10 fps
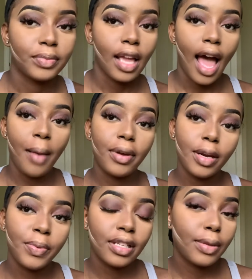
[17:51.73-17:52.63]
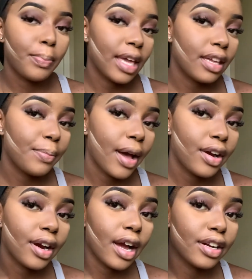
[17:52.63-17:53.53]
I'm gonna put some baking
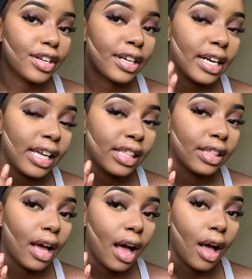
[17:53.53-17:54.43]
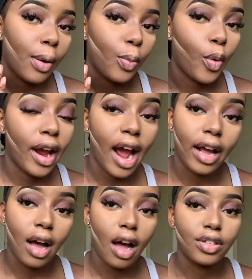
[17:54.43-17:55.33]
powder underneath where I
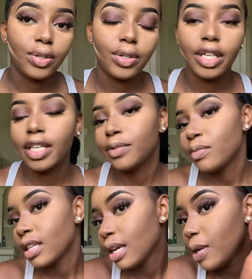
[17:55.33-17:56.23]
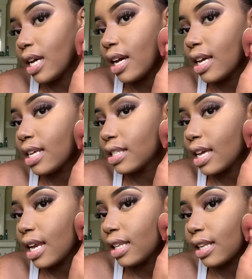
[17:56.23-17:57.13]
contoured because
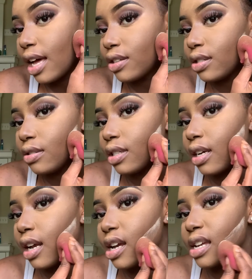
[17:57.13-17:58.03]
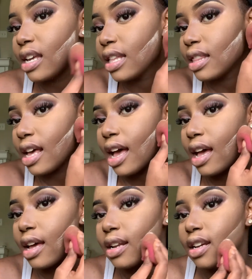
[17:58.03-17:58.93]
it allows you to kind of get
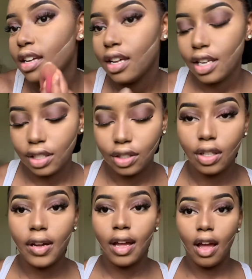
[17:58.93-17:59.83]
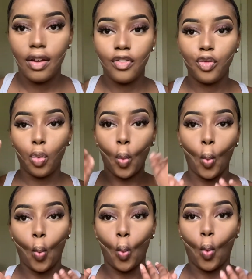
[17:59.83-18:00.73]
that look of
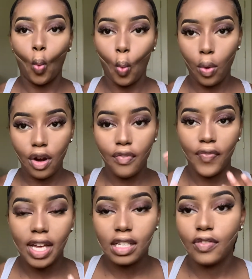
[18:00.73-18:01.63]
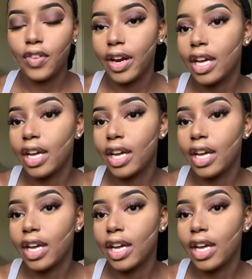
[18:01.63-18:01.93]
your face very